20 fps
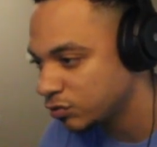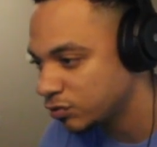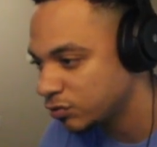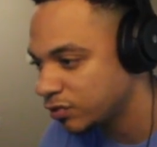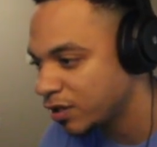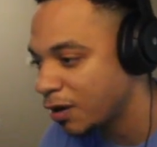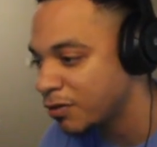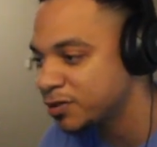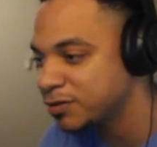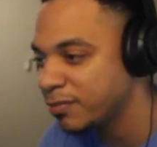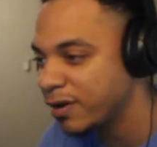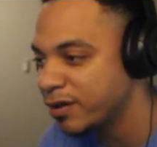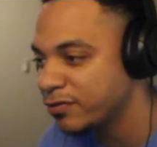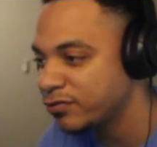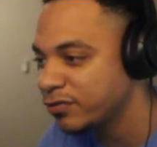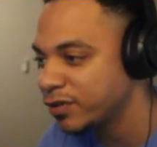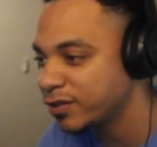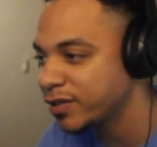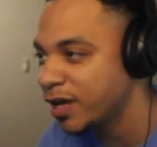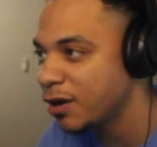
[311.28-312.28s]
That was my
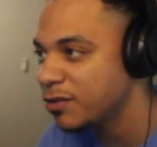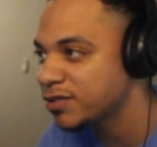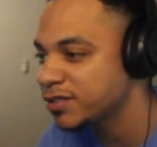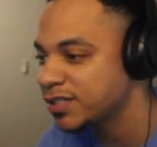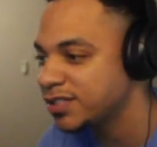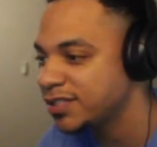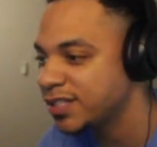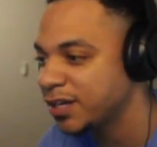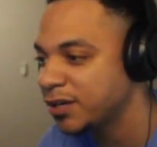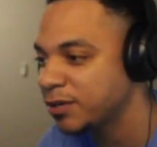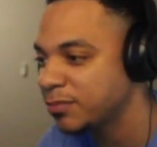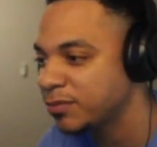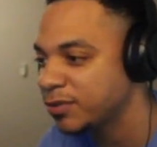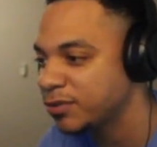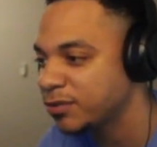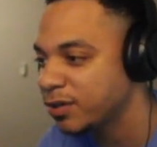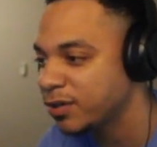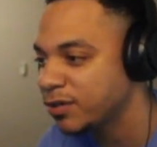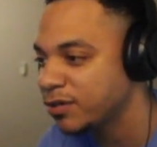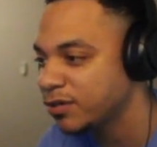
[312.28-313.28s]
fault. That was a terrible
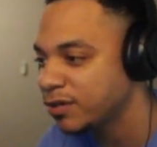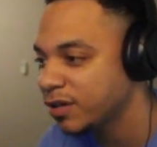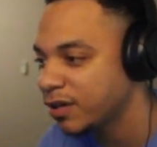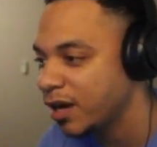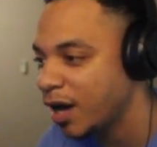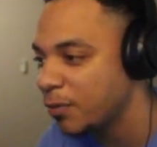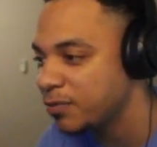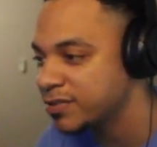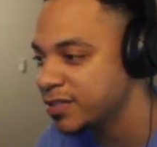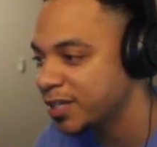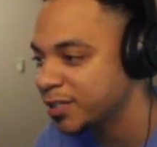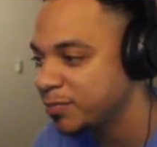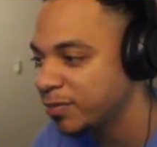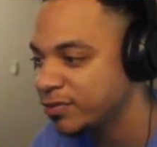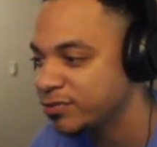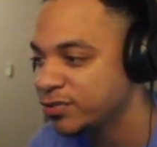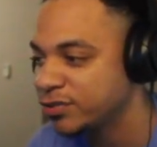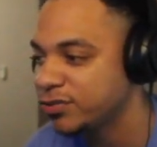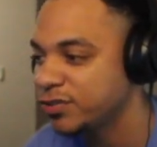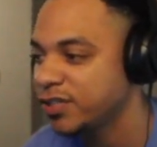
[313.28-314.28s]
throw. I was not
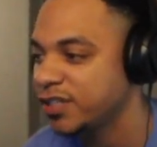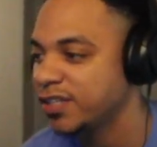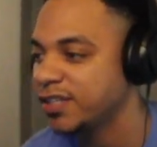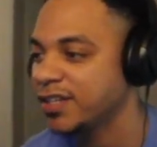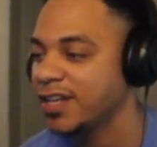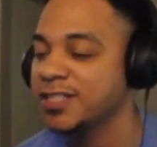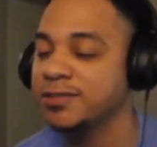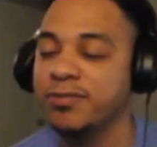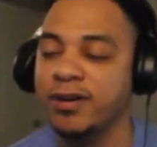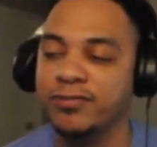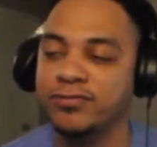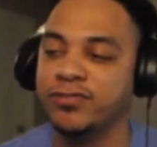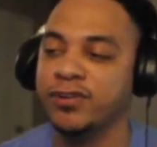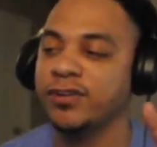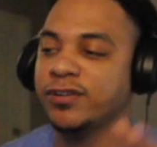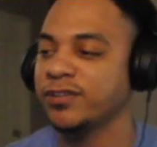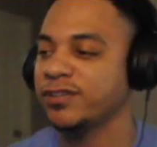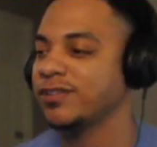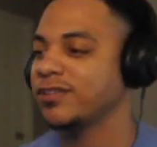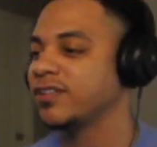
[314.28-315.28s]
supposed to do that. That's my
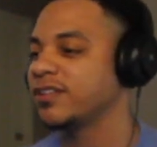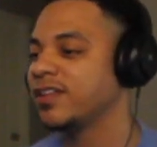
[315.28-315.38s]
fault.